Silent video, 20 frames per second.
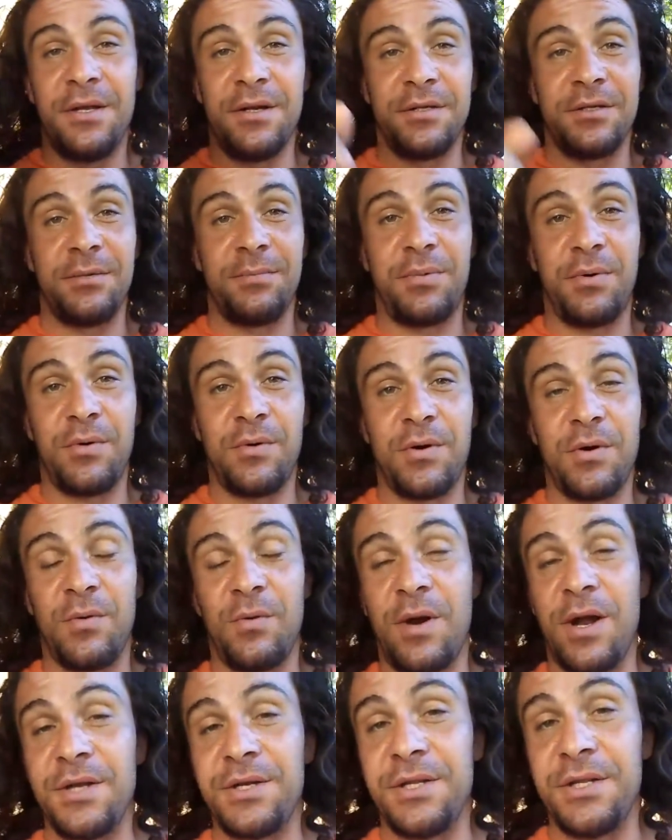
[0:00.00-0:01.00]
your
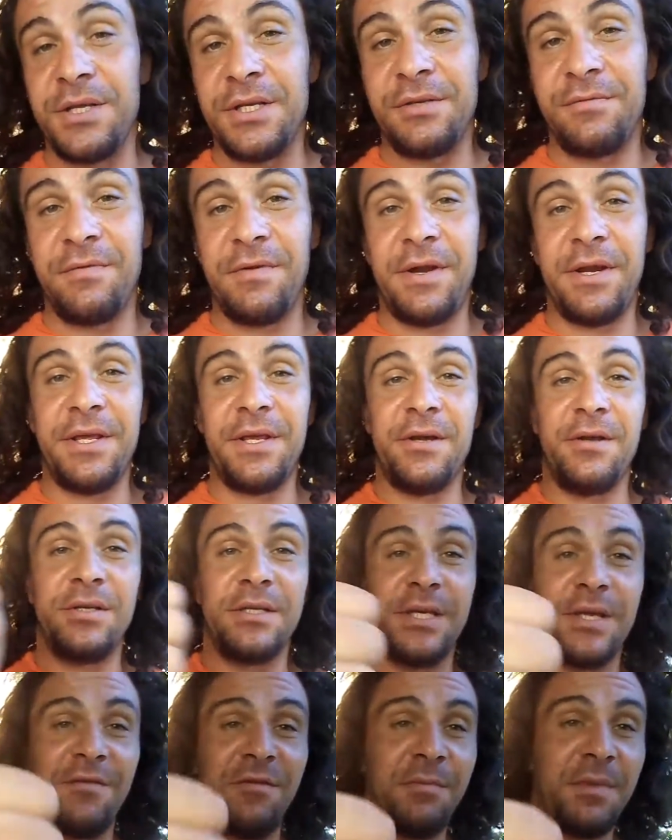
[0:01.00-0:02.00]
support, watching these
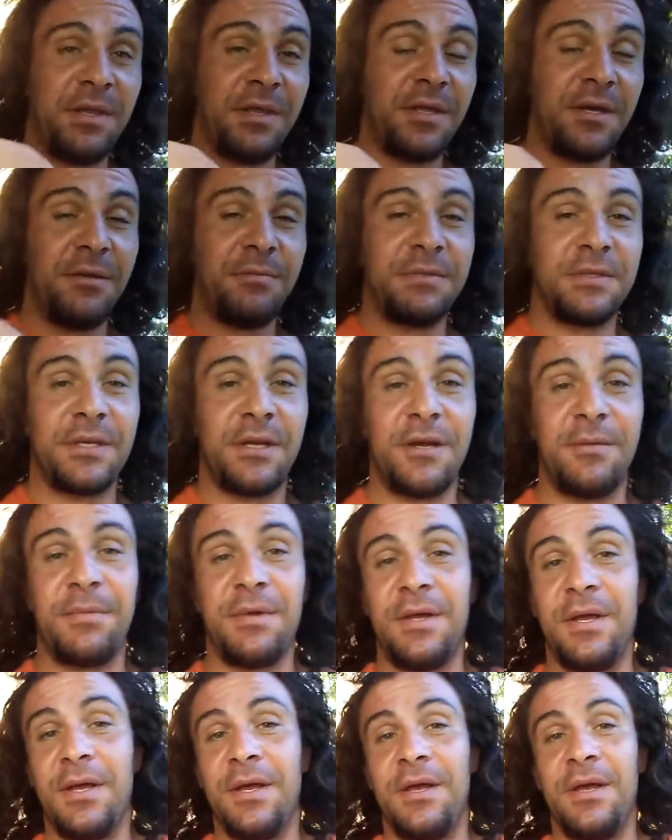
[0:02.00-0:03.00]
videos, giving me thumbs
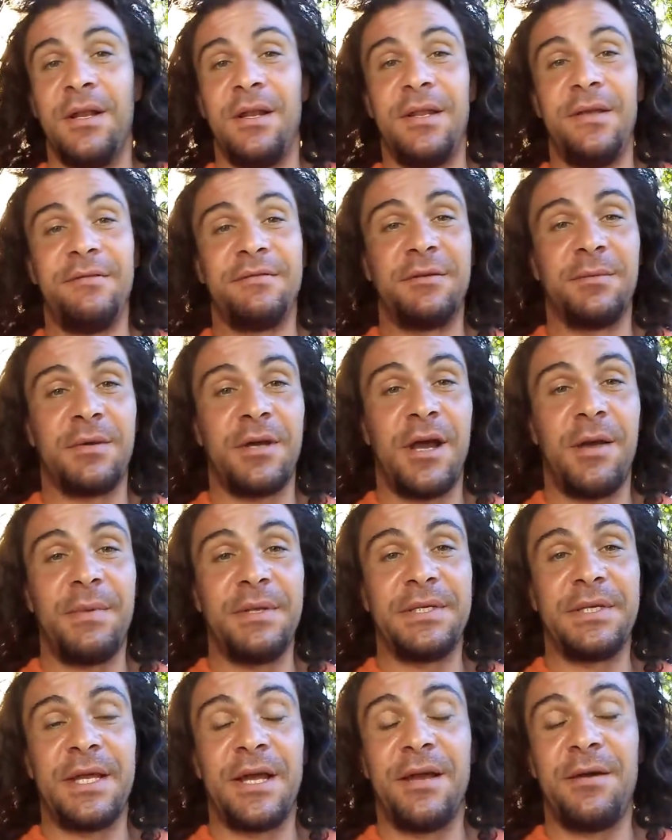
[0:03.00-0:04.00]
up. Leave some
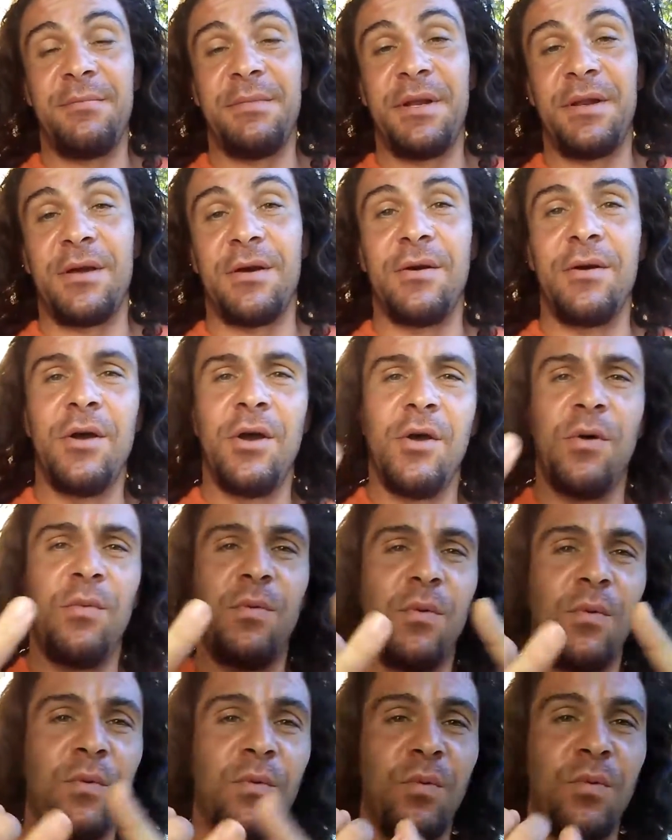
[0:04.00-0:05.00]
comments down below.
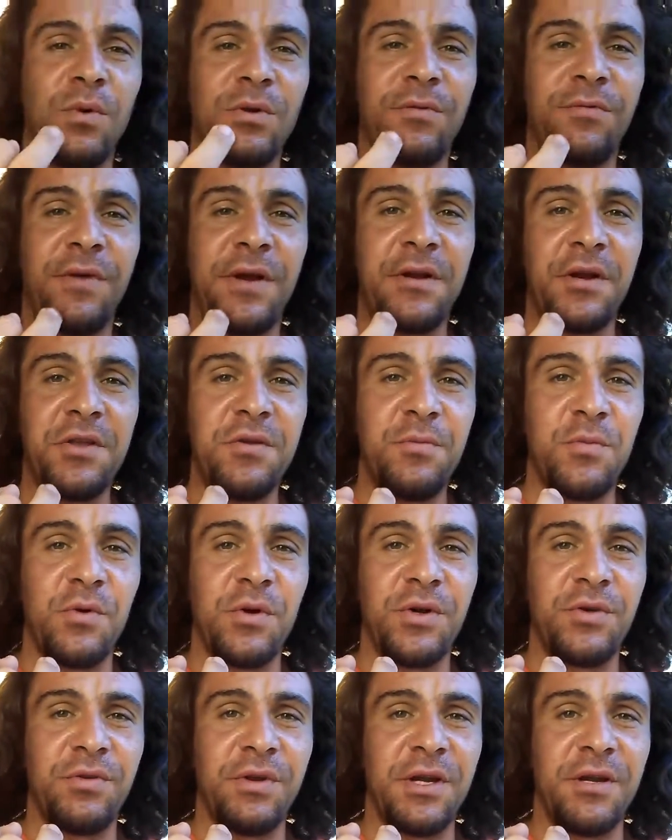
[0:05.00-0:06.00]
Which fight are you
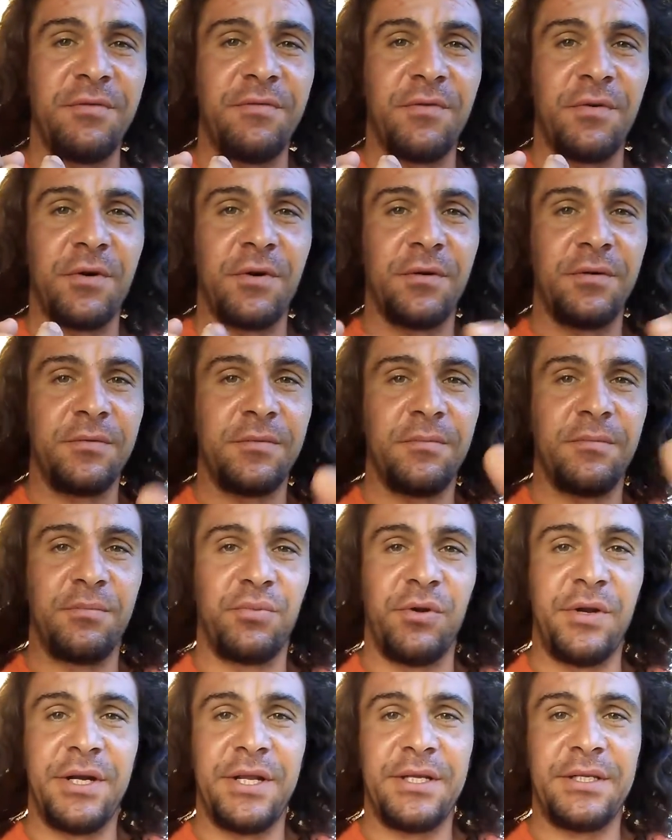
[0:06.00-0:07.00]
more intrigued for?
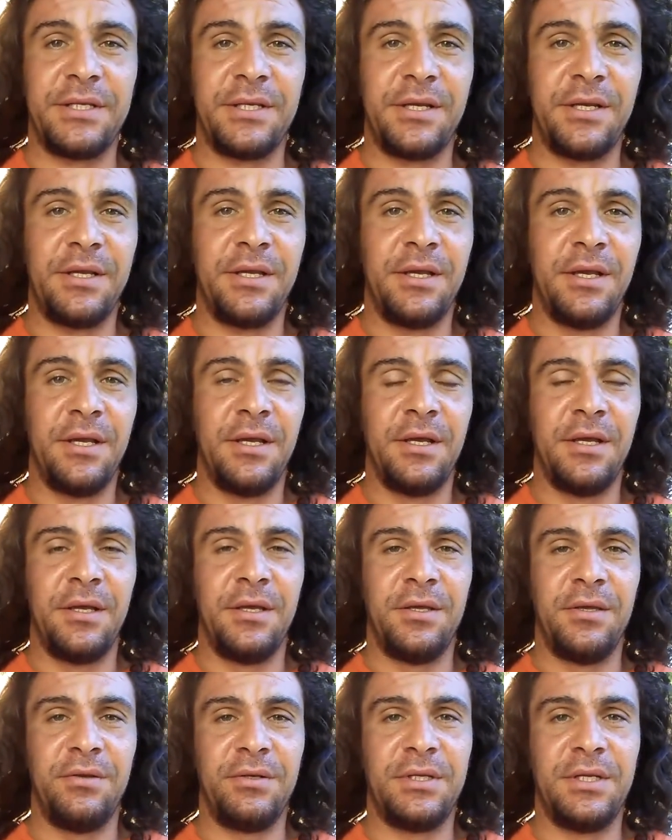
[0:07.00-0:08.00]
Burdus,
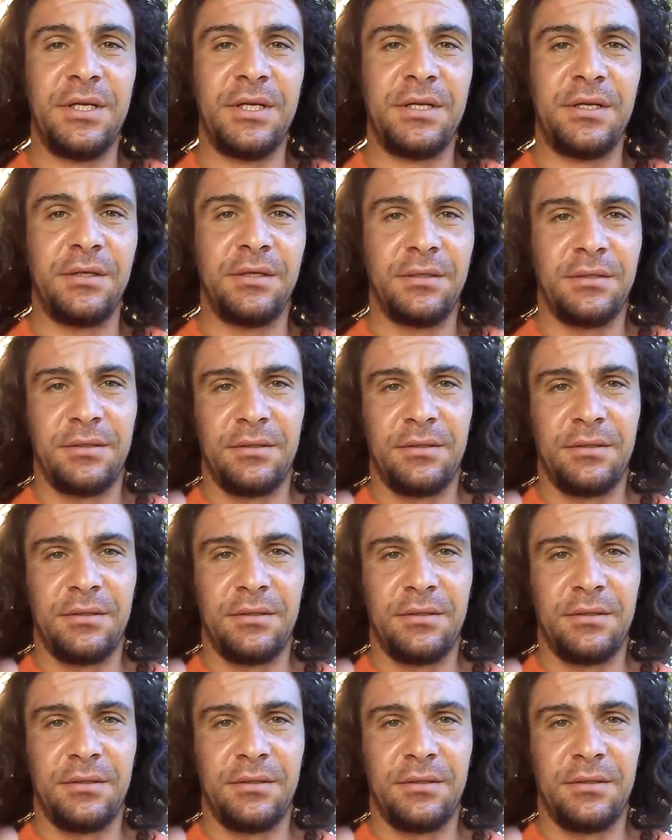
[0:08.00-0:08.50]
Usyk,